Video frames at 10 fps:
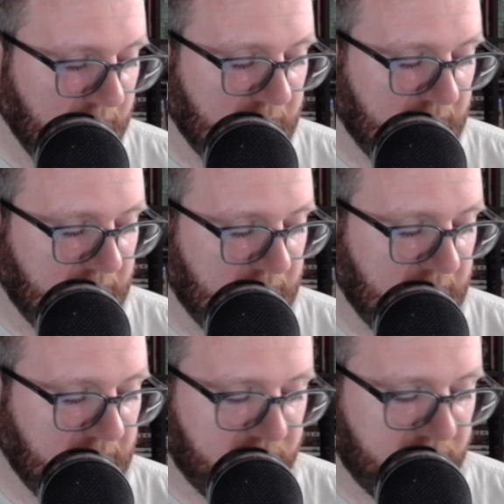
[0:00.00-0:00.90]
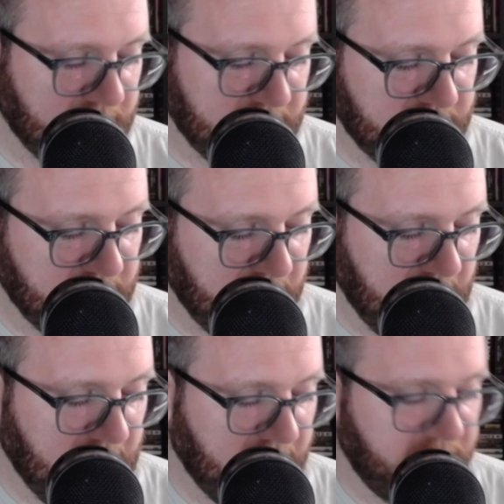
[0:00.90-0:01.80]
I don't necessarily
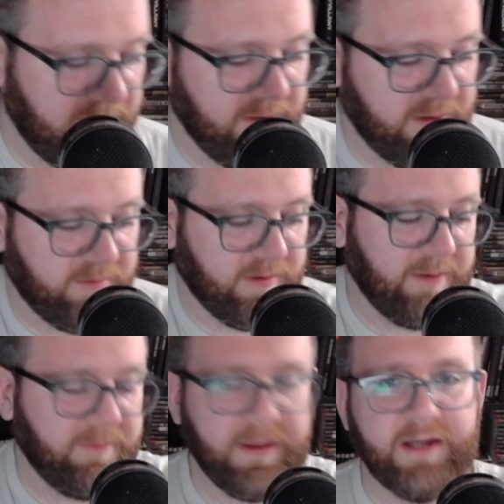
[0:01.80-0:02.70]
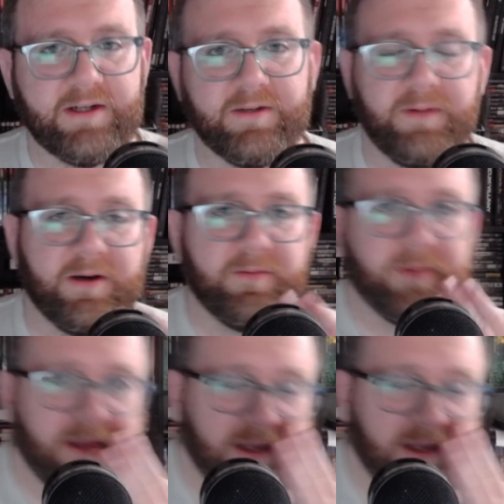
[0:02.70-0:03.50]
have the right page up here, but